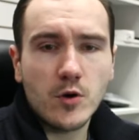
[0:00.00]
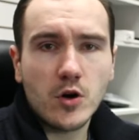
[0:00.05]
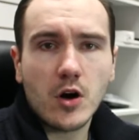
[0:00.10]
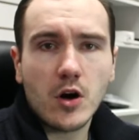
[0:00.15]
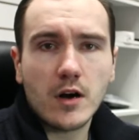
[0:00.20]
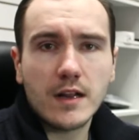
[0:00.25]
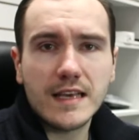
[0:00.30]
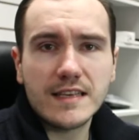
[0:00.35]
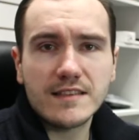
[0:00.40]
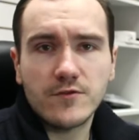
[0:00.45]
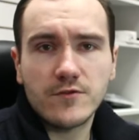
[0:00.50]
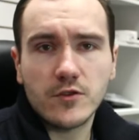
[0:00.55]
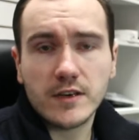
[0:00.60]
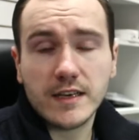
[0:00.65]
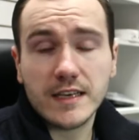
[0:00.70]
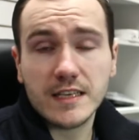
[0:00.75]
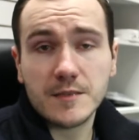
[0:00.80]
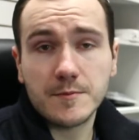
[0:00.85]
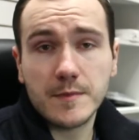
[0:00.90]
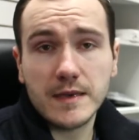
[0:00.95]
or less for
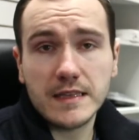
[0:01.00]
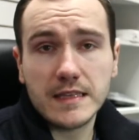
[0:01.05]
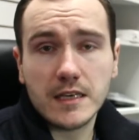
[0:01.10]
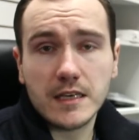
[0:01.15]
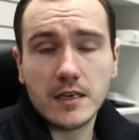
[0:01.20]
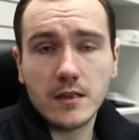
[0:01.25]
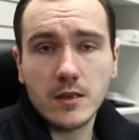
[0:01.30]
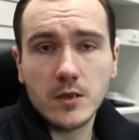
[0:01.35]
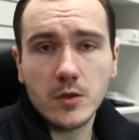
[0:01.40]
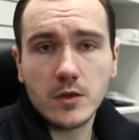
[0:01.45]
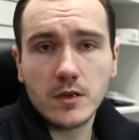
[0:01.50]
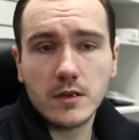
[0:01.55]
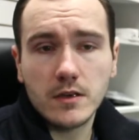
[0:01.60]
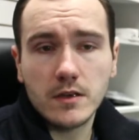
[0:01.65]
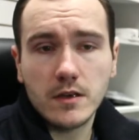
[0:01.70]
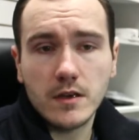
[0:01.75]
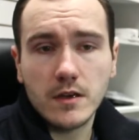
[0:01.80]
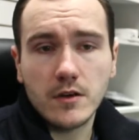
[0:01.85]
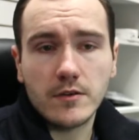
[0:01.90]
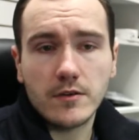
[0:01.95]
cosmetical look,
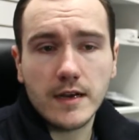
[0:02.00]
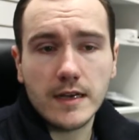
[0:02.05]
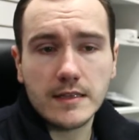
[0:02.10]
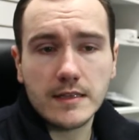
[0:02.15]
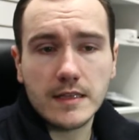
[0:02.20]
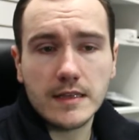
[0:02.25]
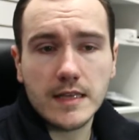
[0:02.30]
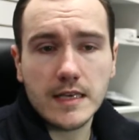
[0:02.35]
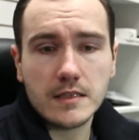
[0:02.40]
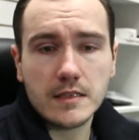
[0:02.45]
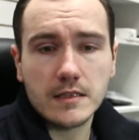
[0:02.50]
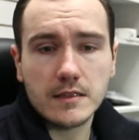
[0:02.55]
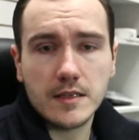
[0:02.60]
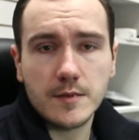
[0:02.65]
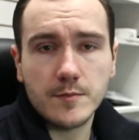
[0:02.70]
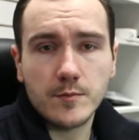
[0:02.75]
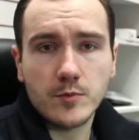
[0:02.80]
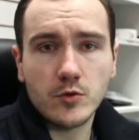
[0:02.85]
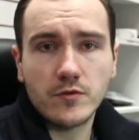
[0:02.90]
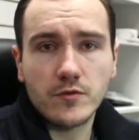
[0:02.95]
right? It doesn't
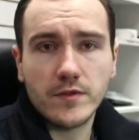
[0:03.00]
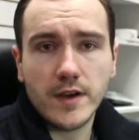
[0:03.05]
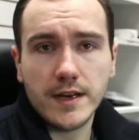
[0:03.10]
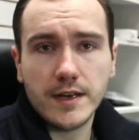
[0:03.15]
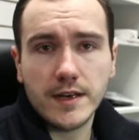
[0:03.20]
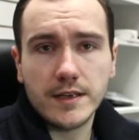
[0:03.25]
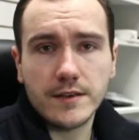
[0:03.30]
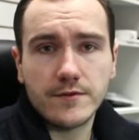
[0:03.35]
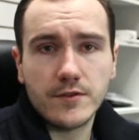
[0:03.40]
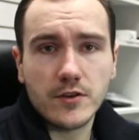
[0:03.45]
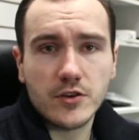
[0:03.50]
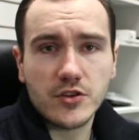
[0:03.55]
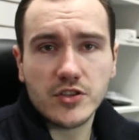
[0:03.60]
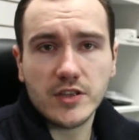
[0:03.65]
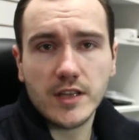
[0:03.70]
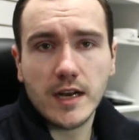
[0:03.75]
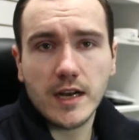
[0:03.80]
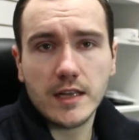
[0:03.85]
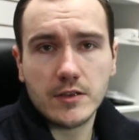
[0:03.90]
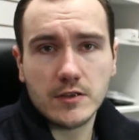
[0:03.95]
improve any
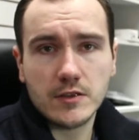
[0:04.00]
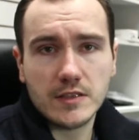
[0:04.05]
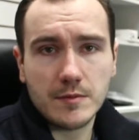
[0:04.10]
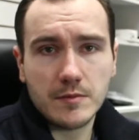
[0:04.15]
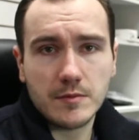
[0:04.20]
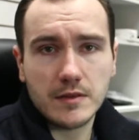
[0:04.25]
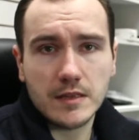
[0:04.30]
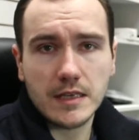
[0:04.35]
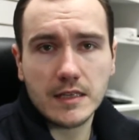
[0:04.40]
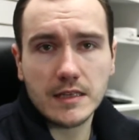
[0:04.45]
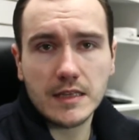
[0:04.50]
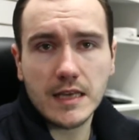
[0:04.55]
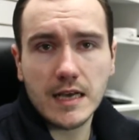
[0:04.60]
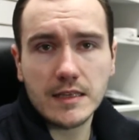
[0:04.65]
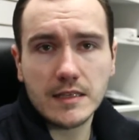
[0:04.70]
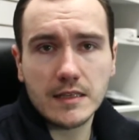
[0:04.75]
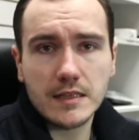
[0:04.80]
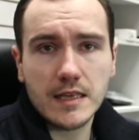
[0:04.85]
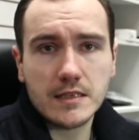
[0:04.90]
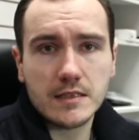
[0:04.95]
functionality, something like that.
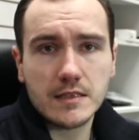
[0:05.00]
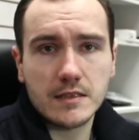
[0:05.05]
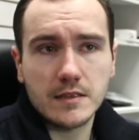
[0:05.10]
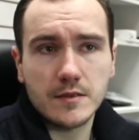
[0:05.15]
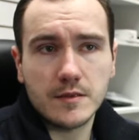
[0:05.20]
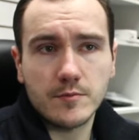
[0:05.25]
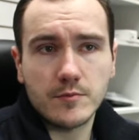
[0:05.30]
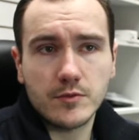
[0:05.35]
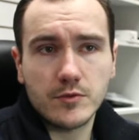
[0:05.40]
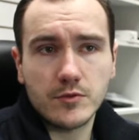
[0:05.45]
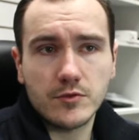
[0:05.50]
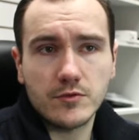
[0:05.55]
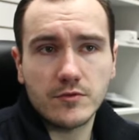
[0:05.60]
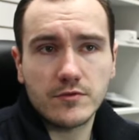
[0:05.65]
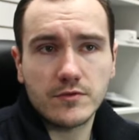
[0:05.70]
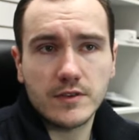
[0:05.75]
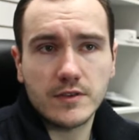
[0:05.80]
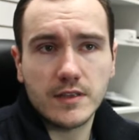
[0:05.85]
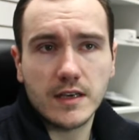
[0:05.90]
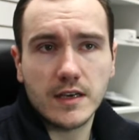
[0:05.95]
It doesn't improve
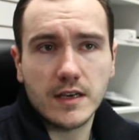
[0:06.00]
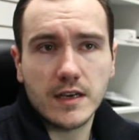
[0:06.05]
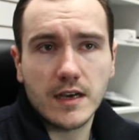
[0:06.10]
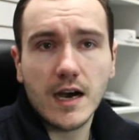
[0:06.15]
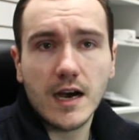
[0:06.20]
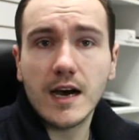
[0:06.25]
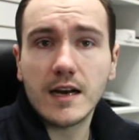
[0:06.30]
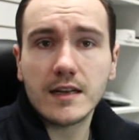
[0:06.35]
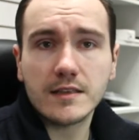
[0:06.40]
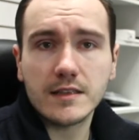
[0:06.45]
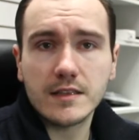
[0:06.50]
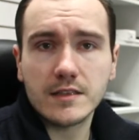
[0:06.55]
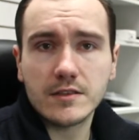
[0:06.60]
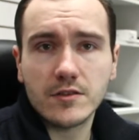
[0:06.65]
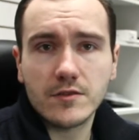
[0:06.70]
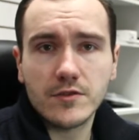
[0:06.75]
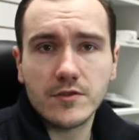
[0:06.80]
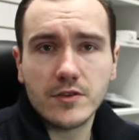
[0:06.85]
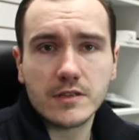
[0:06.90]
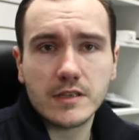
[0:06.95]
the hardness
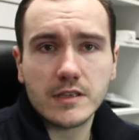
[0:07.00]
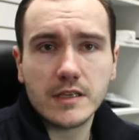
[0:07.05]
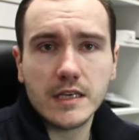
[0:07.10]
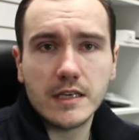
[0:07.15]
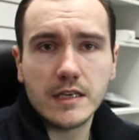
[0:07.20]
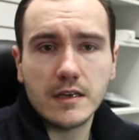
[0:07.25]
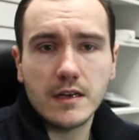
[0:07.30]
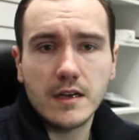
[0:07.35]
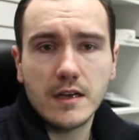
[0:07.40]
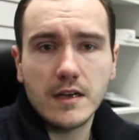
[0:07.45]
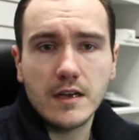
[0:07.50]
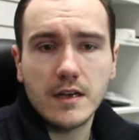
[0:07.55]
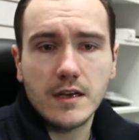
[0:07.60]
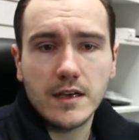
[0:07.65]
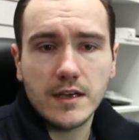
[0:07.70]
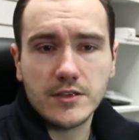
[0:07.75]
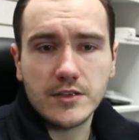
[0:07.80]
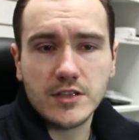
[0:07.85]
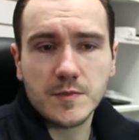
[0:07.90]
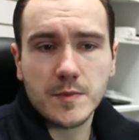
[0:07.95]
of your screen.
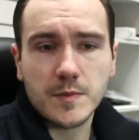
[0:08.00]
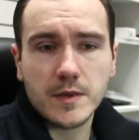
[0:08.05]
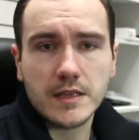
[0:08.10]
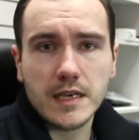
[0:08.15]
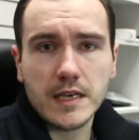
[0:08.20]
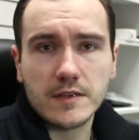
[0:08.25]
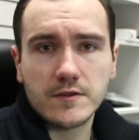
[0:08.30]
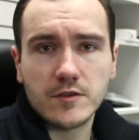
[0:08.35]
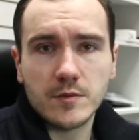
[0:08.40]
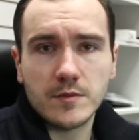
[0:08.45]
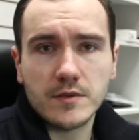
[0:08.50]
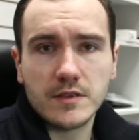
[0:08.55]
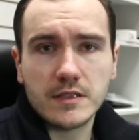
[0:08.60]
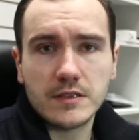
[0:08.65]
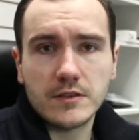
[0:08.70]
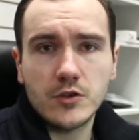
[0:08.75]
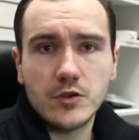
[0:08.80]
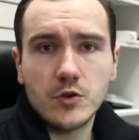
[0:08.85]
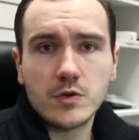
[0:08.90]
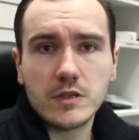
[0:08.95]
It just protects from
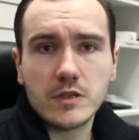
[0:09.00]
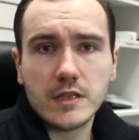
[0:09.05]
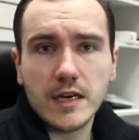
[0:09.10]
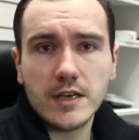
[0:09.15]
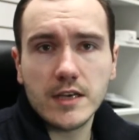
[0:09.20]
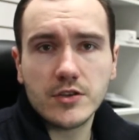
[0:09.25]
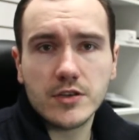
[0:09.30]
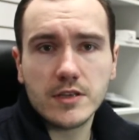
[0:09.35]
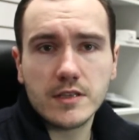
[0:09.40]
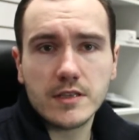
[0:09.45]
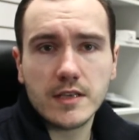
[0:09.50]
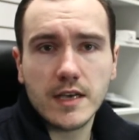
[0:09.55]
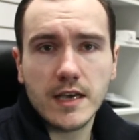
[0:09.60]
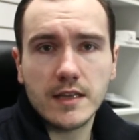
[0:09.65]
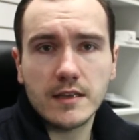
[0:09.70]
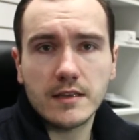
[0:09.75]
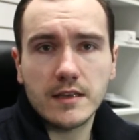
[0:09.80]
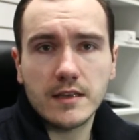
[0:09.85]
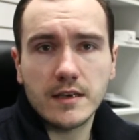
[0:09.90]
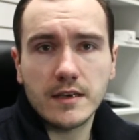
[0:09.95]
new scratches
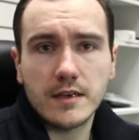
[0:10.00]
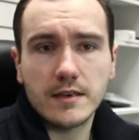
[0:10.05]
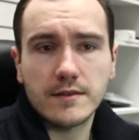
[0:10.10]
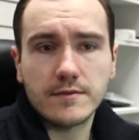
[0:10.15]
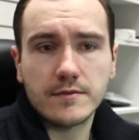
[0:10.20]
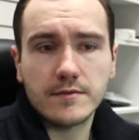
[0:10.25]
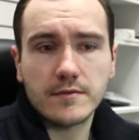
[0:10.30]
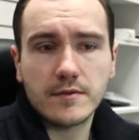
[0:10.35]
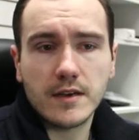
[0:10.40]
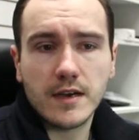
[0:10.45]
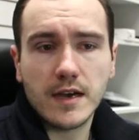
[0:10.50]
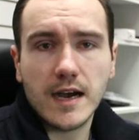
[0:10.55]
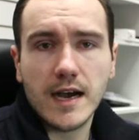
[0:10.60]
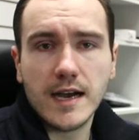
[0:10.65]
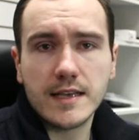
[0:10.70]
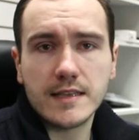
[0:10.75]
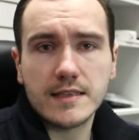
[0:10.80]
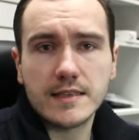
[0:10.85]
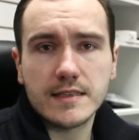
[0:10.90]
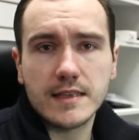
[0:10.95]
and
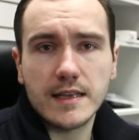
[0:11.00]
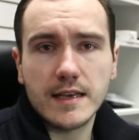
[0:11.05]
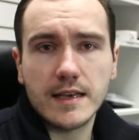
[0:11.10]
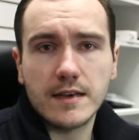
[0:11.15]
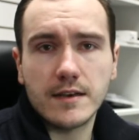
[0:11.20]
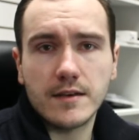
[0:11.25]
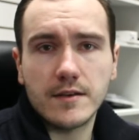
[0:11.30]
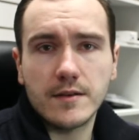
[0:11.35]
hides the